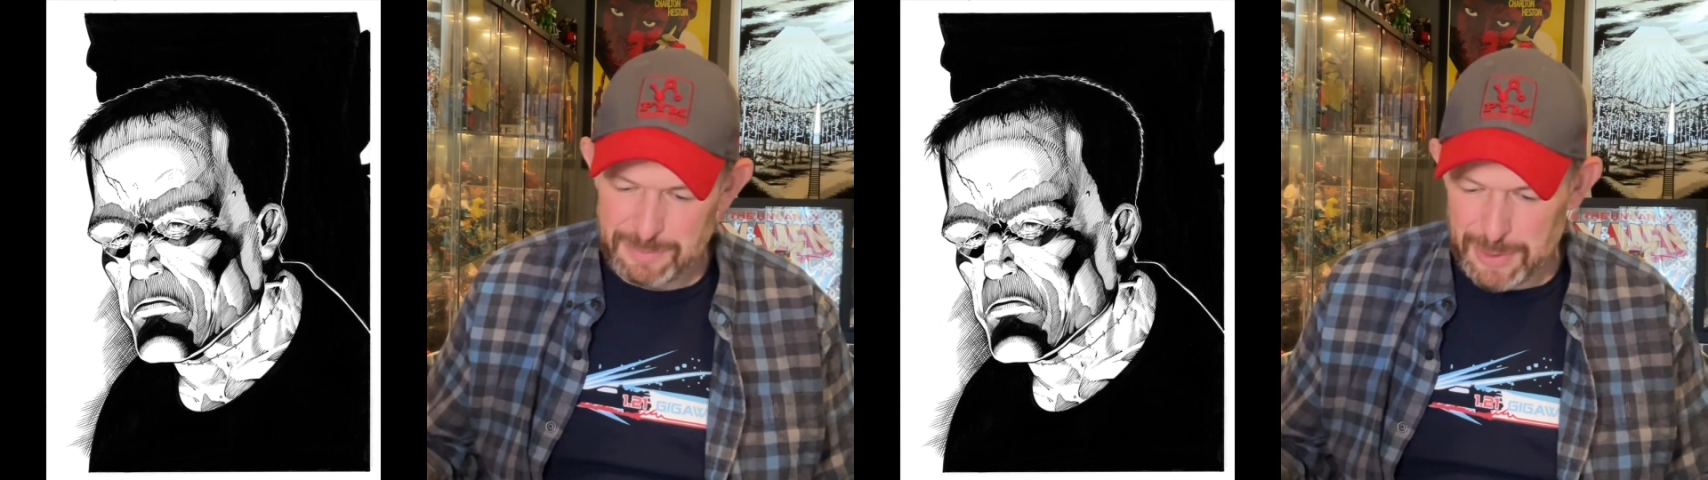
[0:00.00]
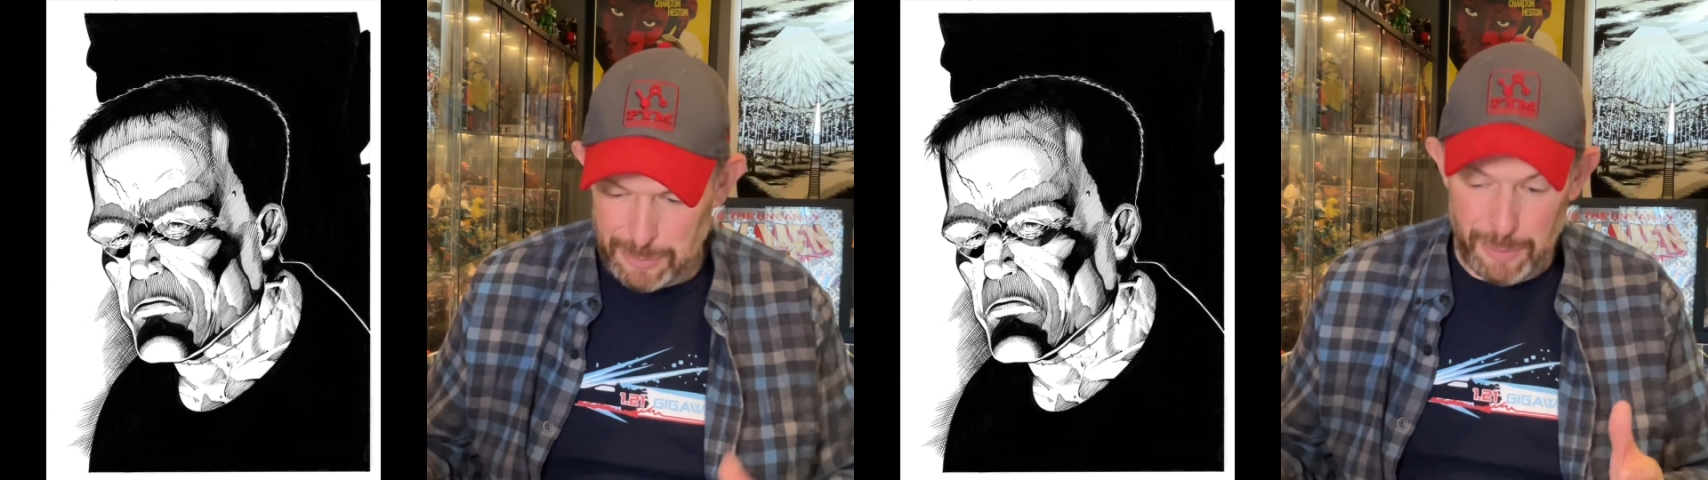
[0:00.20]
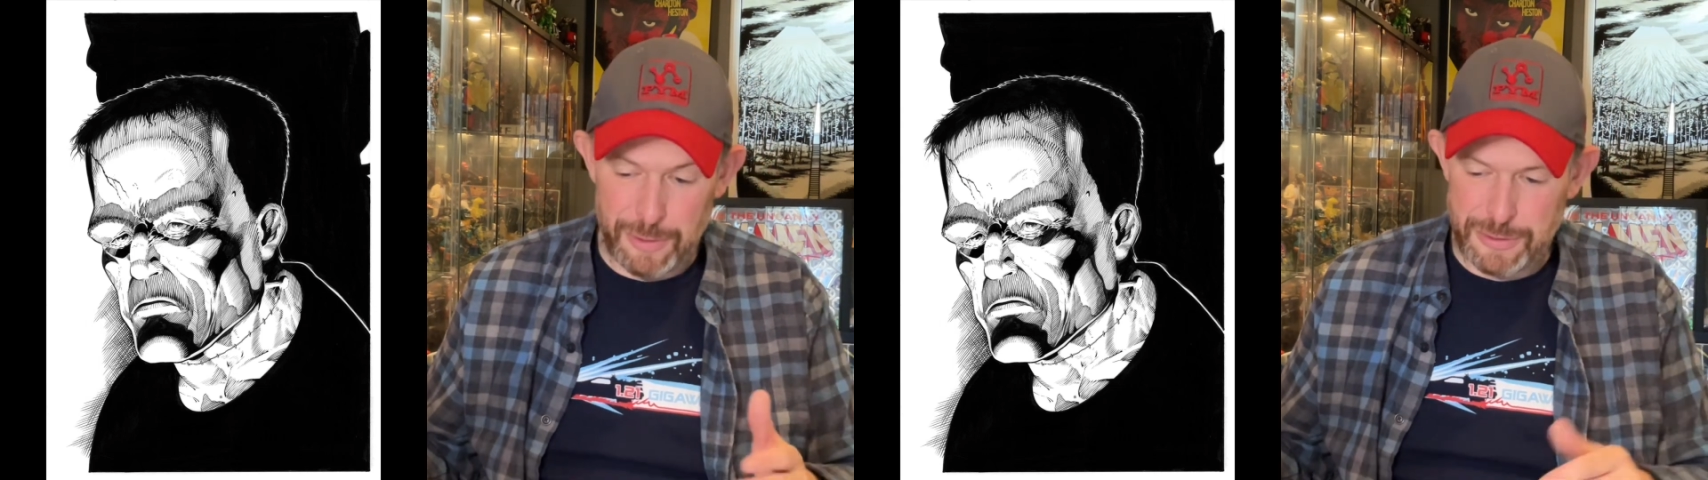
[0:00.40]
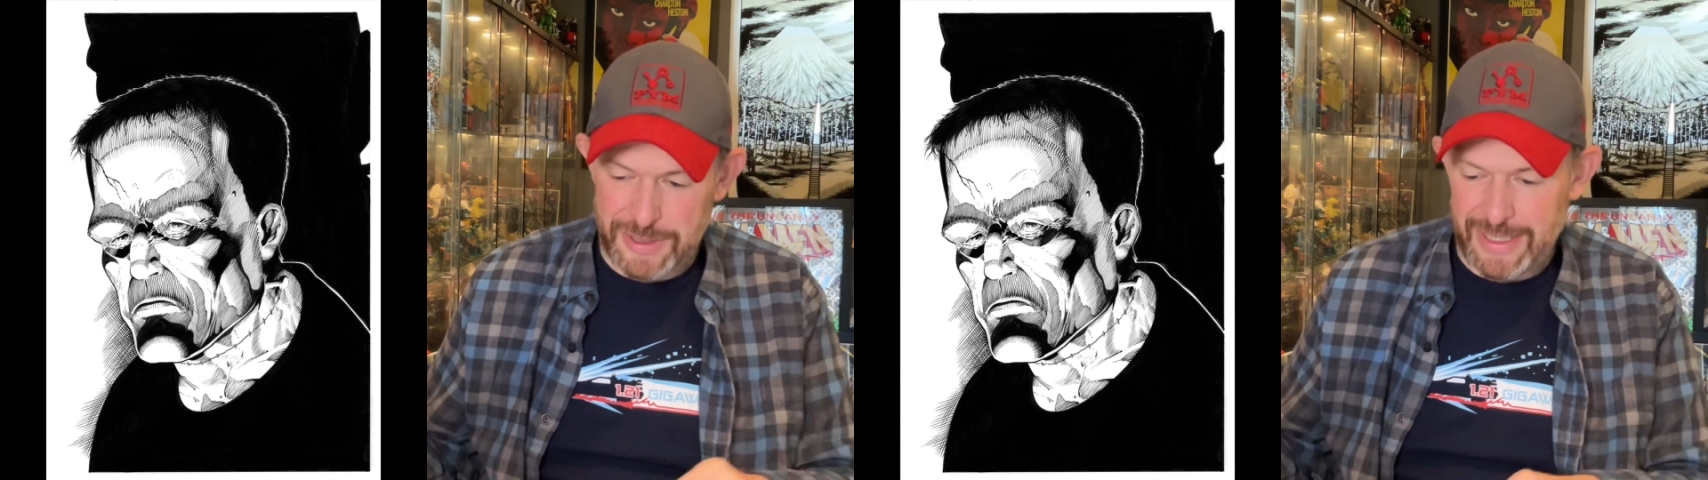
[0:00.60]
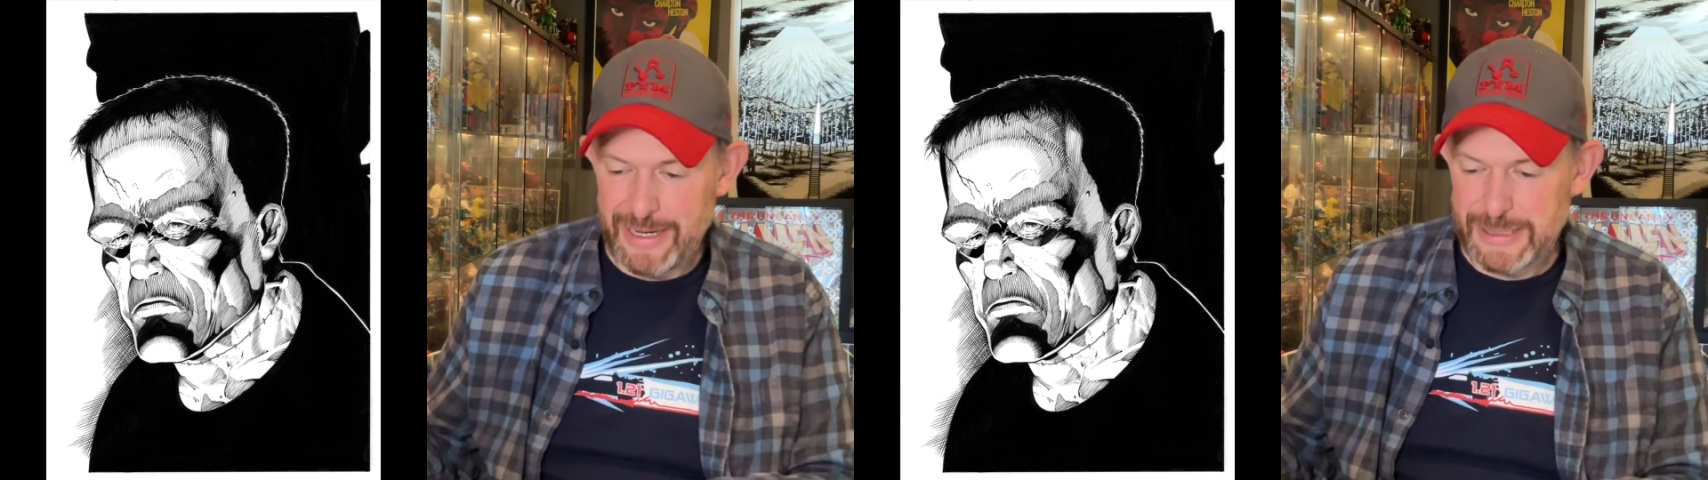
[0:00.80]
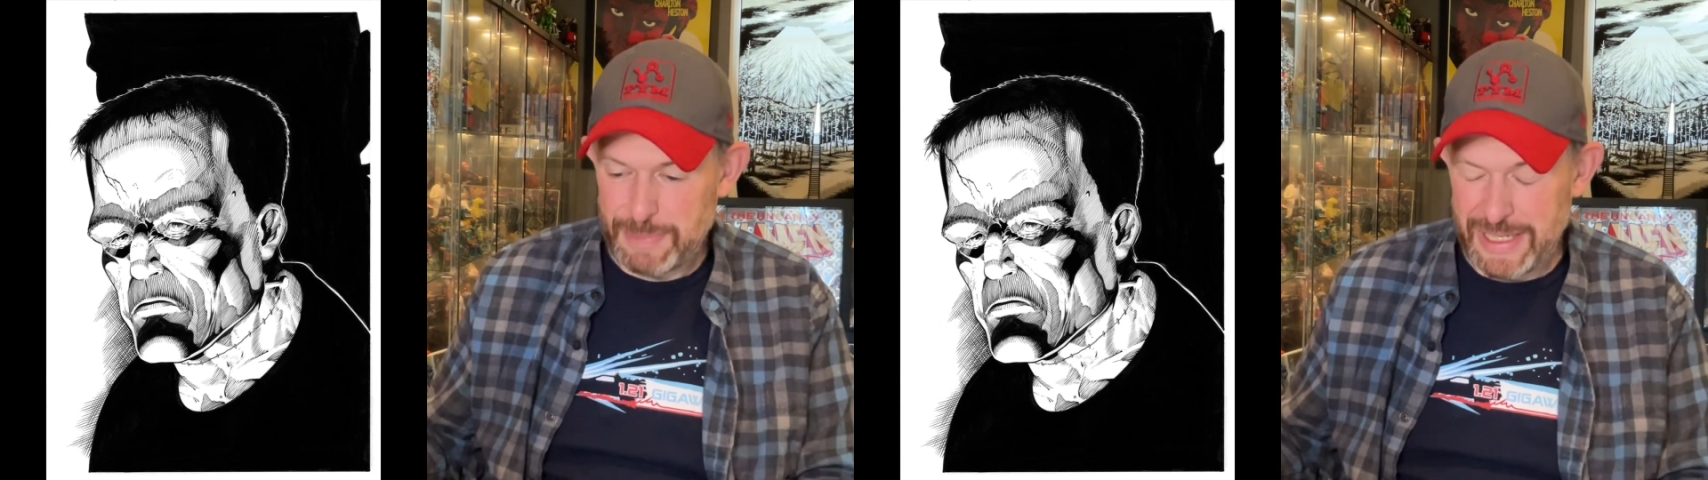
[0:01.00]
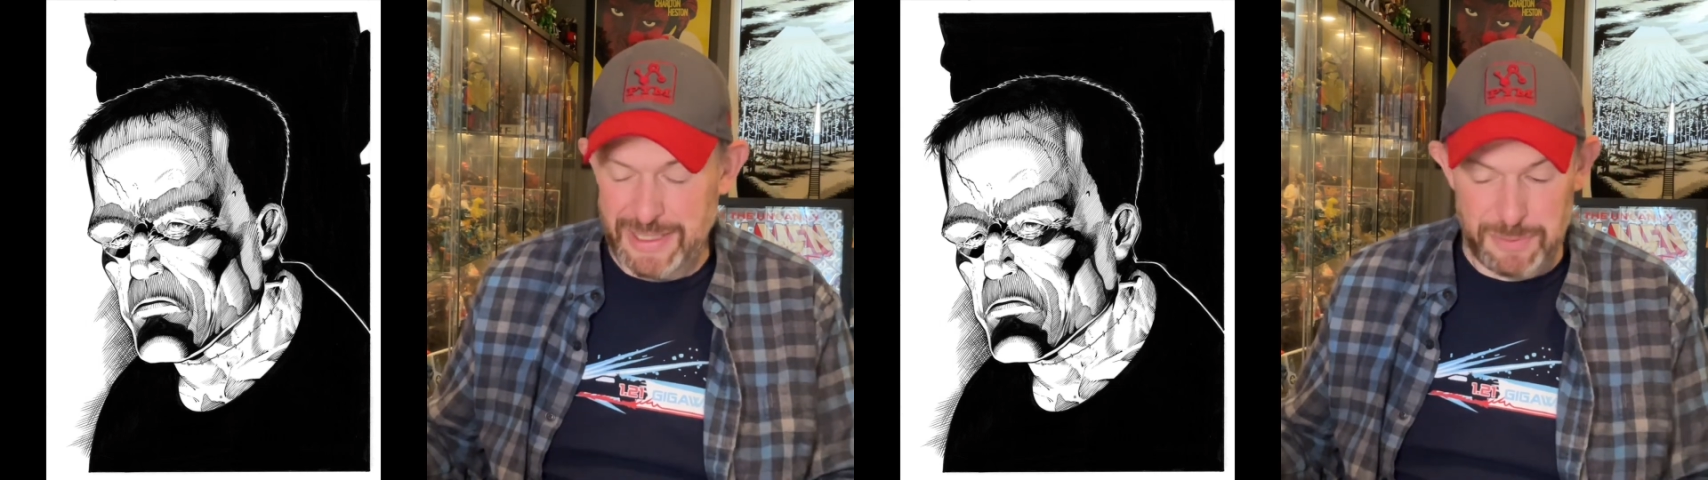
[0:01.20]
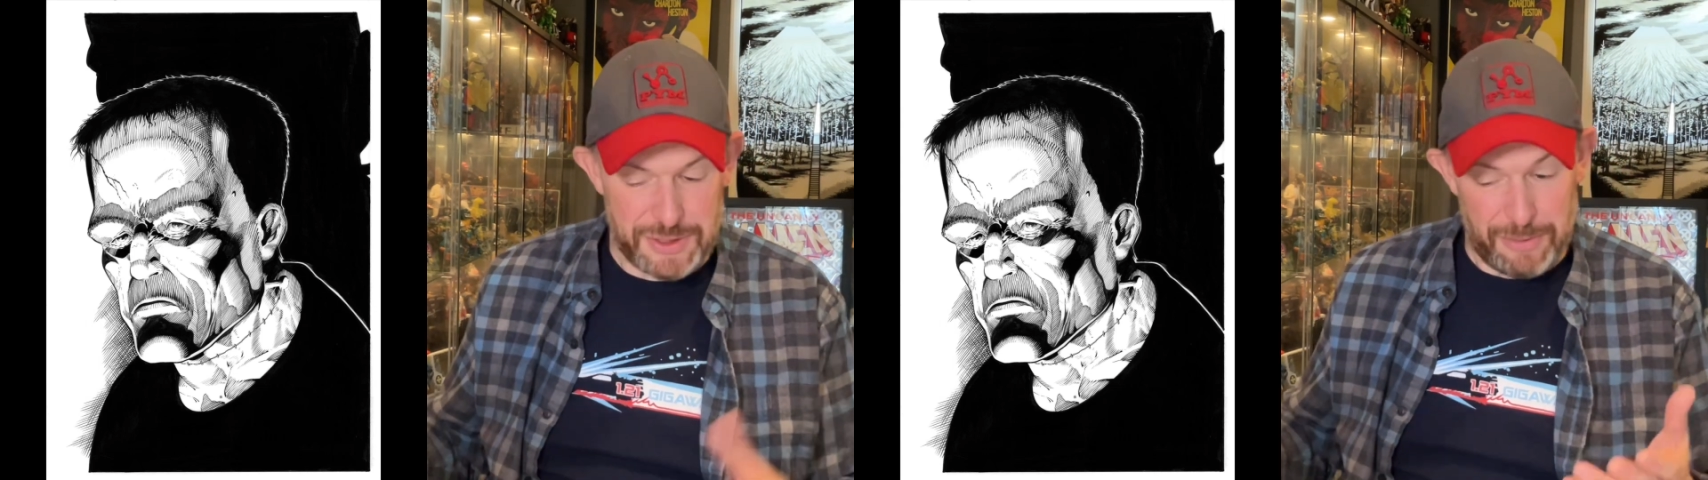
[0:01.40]
a larger size
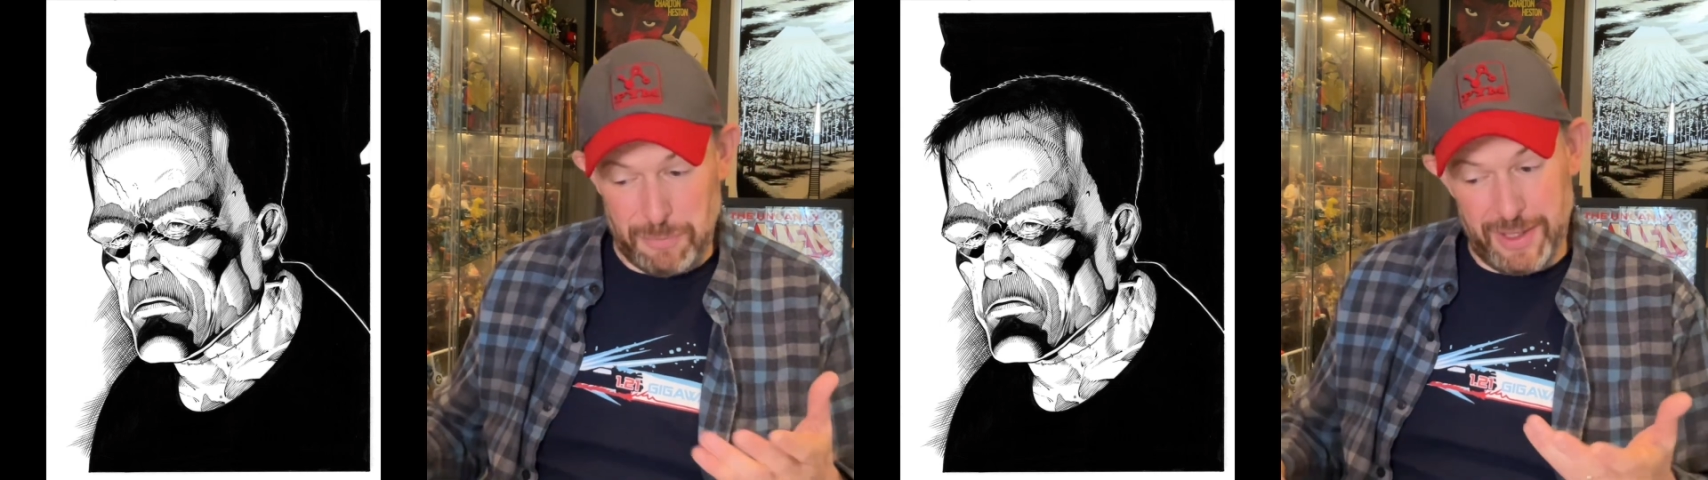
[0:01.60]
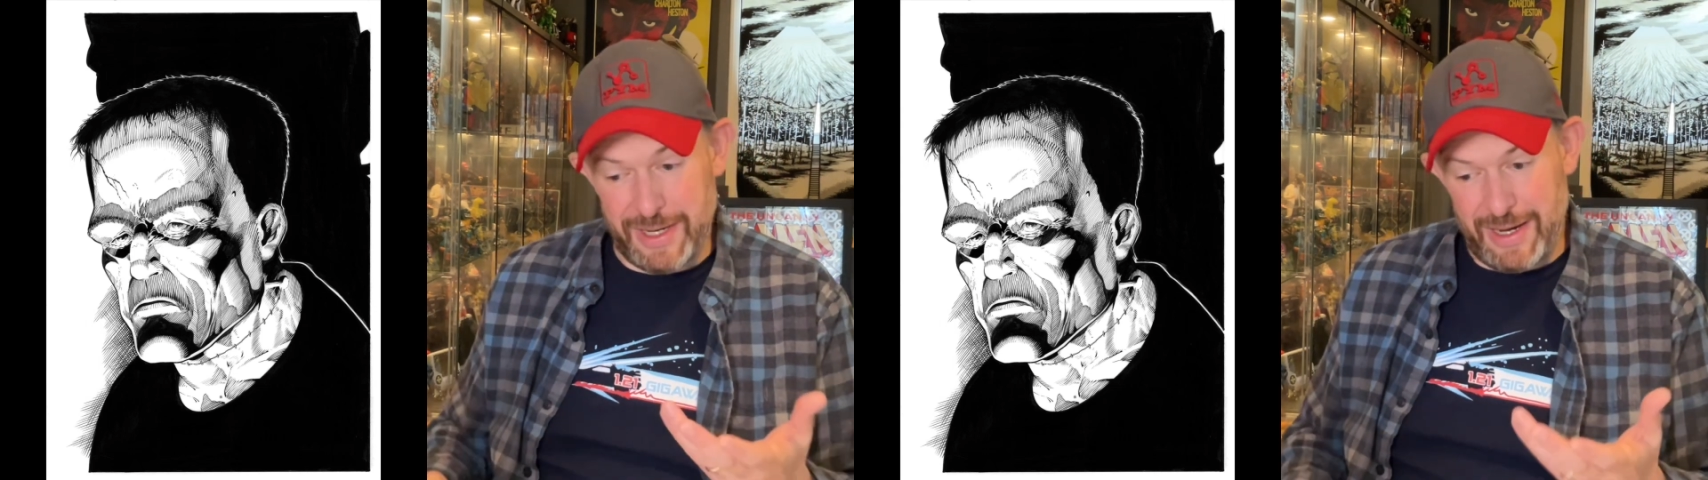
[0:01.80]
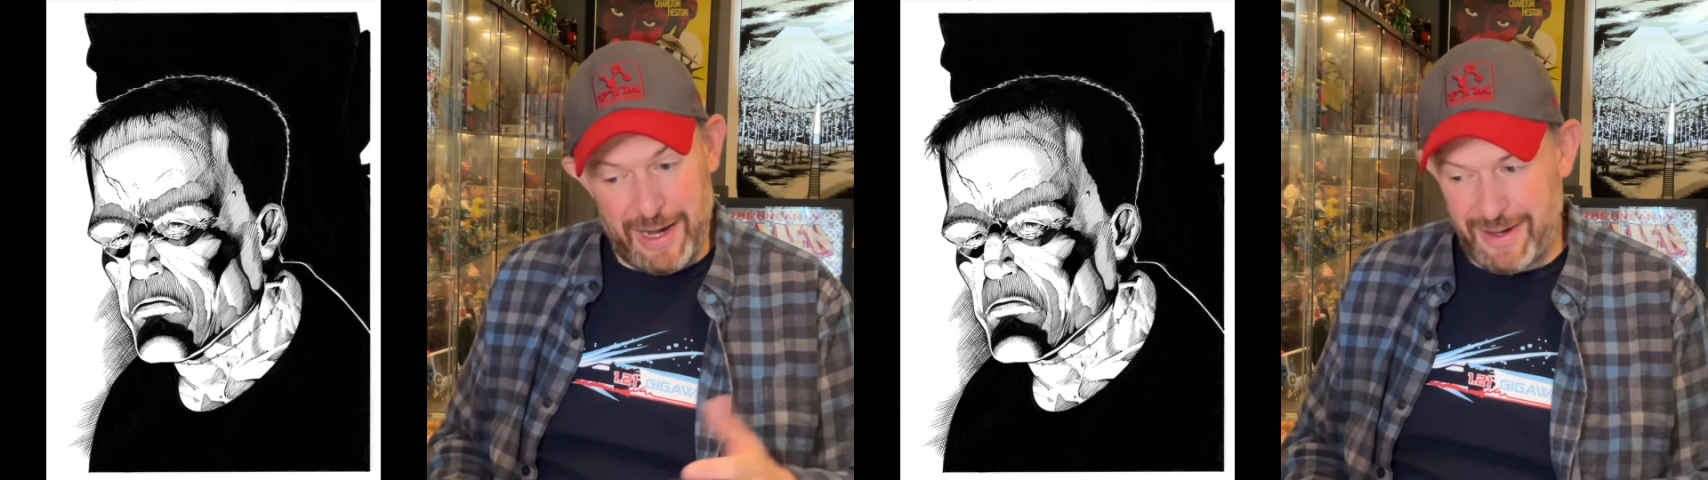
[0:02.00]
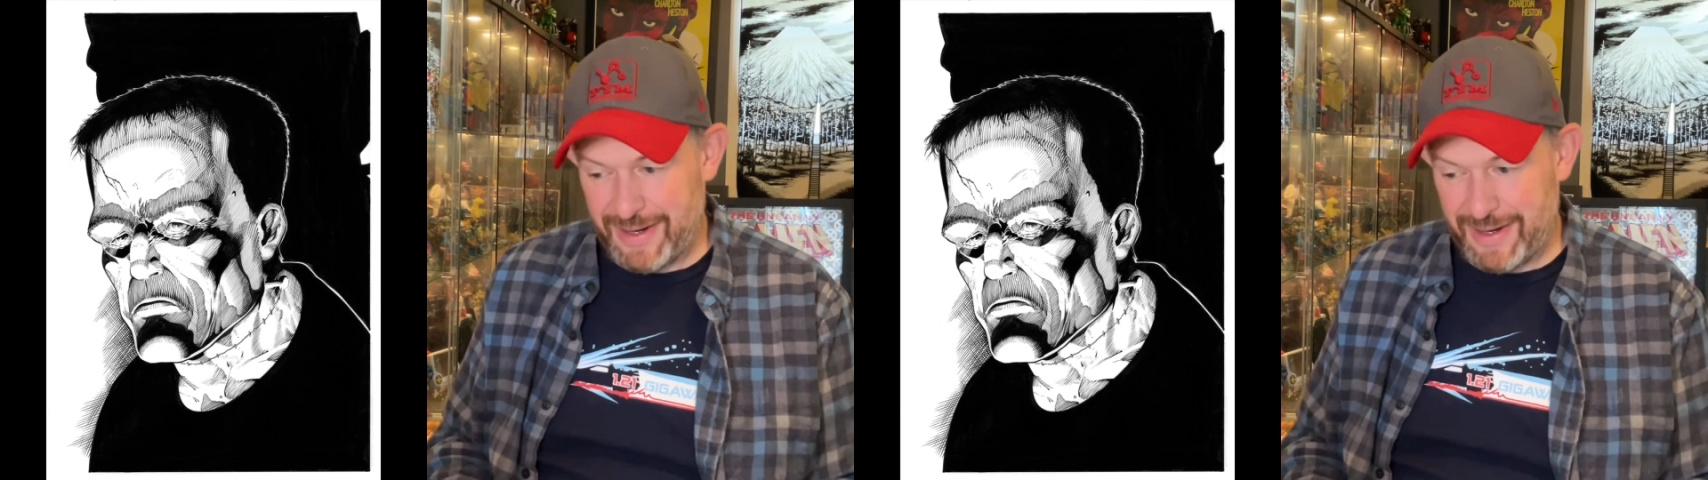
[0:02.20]
piece, which I really